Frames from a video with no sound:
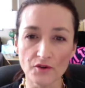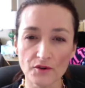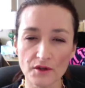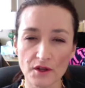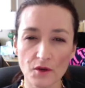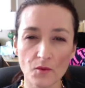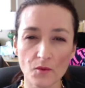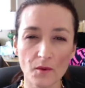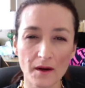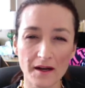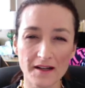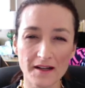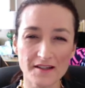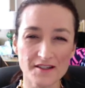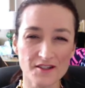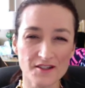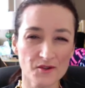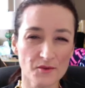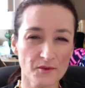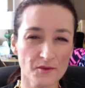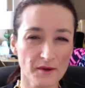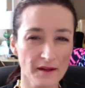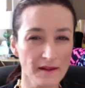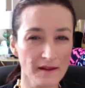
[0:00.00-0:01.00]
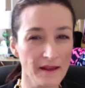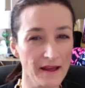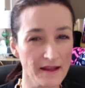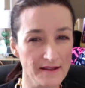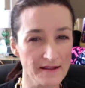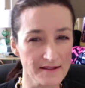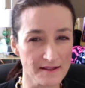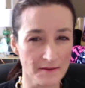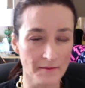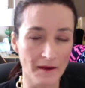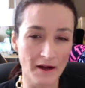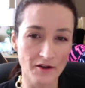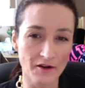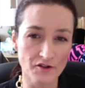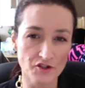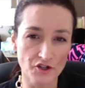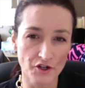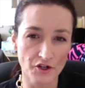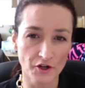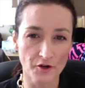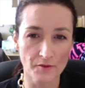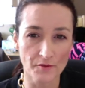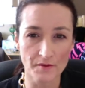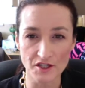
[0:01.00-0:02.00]
you want it to relate somehow to
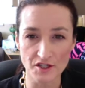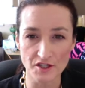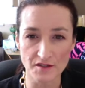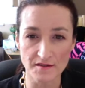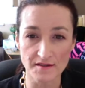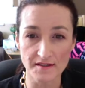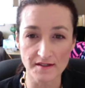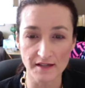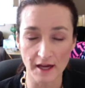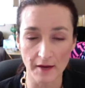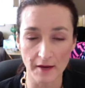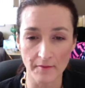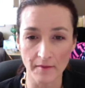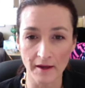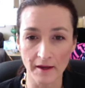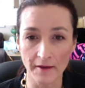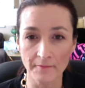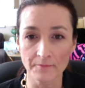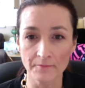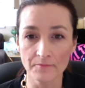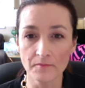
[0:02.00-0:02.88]
your mission statement.